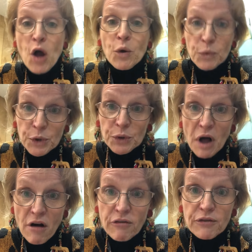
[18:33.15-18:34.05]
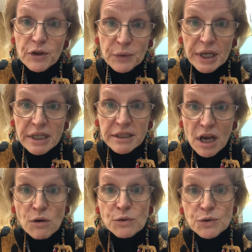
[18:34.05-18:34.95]
Rudolph the
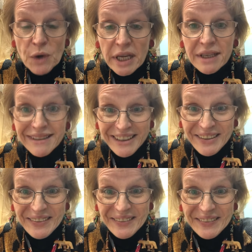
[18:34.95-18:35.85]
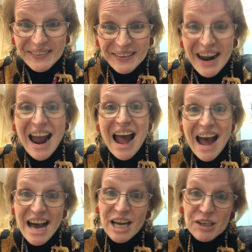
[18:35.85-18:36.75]
Red-Nosed Reindeer
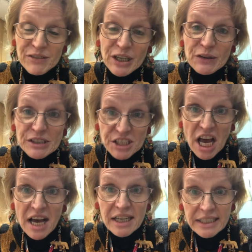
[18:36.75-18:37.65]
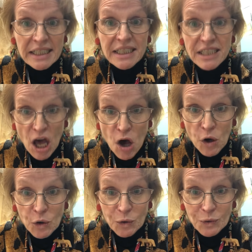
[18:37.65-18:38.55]
had a very shiny
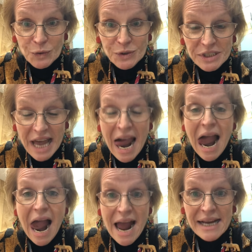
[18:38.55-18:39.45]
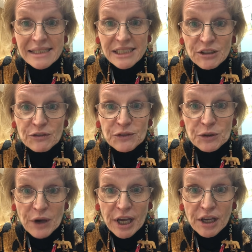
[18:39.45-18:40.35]
nose. And if
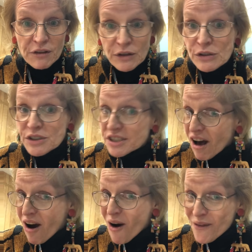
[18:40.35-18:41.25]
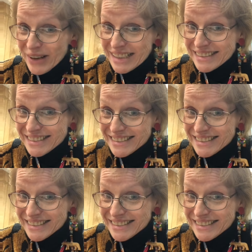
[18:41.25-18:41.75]
you ever saw it,